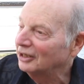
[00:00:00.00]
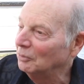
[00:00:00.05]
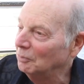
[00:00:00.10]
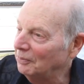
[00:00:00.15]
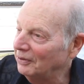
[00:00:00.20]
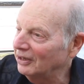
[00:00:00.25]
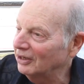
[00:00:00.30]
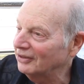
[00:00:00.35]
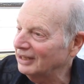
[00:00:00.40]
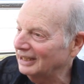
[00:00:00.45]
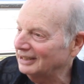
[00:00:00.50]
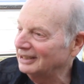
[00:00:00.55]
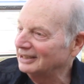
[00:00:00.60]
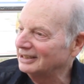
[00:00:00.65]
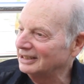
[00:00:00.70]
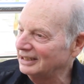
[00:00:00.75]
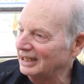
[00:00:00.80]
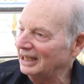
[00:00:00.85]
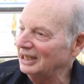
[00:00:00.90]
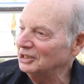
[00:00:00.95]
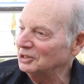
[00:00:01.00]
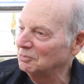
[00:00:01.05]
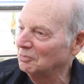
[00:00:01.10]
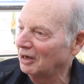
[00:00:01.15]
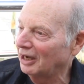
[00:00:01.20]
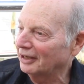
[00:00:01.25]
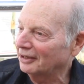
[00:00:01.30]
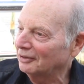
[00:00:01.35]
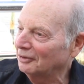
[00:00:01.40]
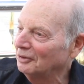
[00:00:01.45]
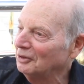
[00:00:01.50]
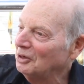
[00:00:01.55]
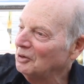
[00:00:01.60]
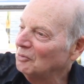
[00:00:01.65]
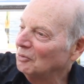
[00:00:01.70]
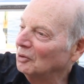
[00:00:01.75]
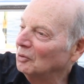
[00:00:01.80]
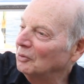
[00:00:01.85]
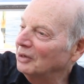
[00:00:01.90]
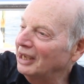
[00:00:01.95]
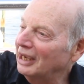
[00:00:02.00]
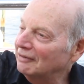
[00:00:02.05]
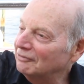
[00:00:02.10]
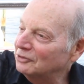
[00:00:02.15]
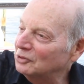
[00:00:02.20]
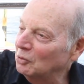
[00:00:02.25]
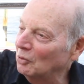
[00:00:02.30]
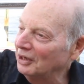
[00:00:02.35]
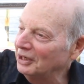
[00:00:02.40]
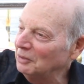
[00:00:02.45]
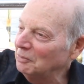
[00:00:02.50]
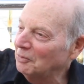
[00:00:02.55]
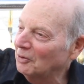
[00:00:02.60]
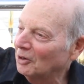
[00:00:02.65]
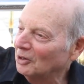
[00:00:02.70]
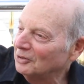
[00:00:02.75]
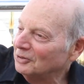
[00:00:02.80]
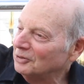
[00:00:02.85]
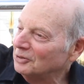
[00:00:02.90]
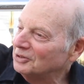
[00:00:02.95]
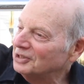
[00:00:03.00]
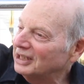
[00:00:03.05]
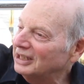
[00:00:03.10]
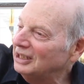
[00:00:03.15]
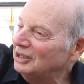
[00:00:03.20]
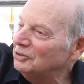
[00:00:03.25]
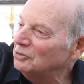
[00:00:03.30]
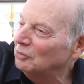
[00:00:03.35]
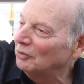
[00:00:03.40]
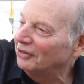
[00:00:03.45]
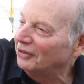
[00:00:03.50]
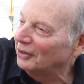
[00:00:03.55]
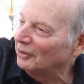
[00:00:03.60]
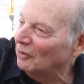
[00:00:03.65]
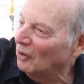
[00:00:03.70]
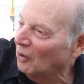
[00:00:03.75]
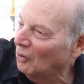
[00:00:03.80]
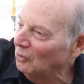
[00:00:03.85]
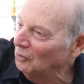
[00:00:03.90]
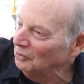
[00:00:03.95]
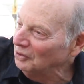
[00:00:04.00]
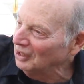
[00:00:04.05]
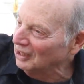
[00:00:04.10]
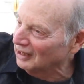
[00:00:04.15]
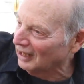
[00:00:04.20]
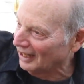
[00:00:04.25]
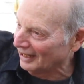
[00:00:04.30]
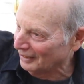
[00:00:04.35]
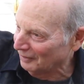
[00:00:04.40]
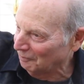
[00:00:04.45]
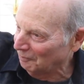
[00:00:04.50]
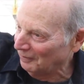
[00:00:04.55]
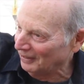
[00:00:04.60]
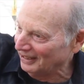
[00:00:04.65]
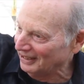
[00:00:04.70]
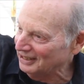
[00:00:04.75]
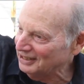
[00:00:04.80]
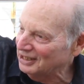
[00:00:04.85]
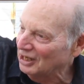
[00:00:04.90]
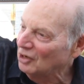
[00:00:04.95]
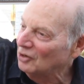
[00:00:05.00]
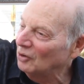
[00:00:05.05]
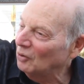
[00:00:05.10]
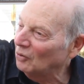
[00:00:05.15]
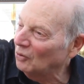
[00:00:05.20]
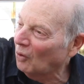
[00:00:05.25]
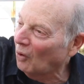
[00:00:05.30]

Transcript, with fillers: compare that to today's model where we have 20 partners, each with their own client base, mm -hmm.